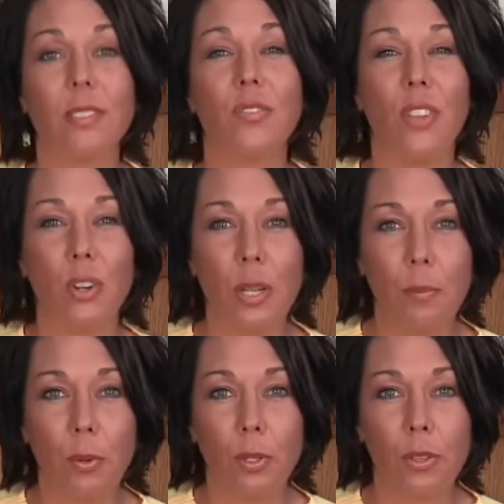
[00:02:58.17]
It's very
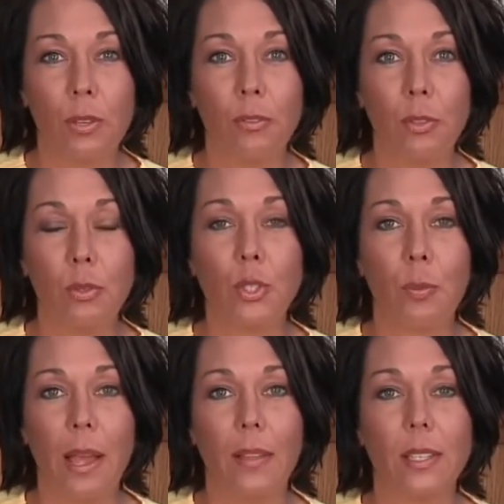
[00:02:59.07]
important that foods
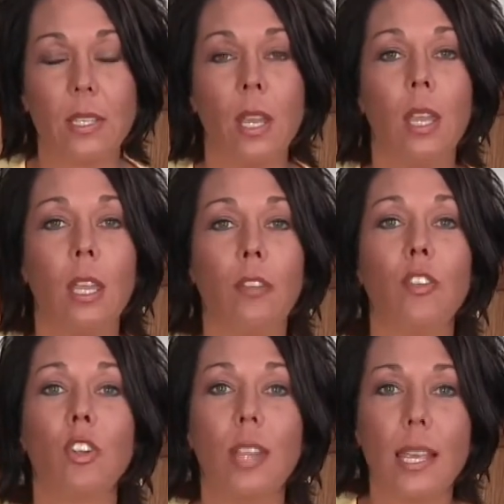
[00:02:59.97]
are balanced.
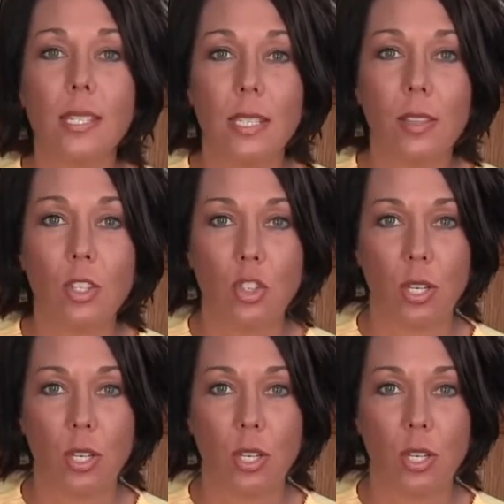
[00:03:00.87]
If you're guessing, then